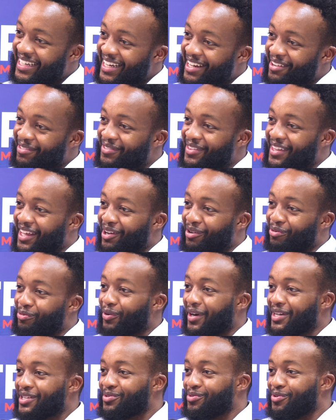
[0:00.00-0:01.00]
if they'll
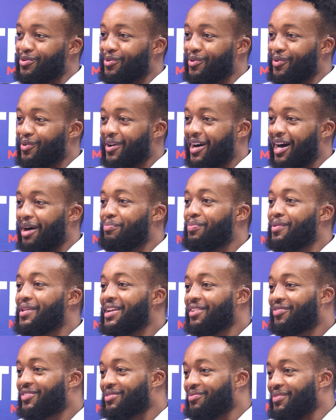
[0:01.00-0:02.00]
want to
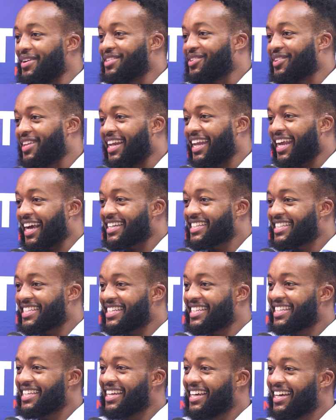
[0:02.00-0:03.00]
uplift me to the
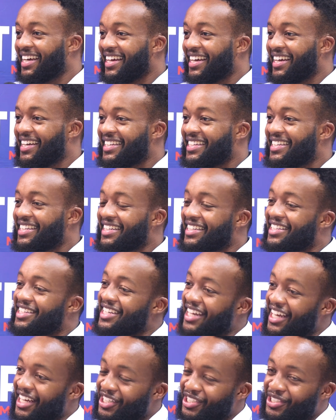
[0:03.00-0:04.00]
next
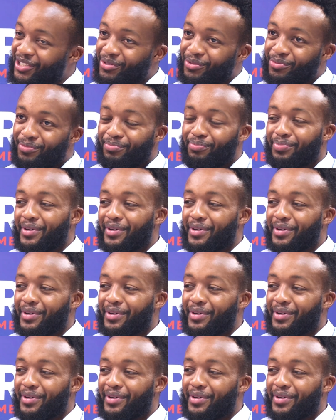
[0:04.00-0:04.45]
stage,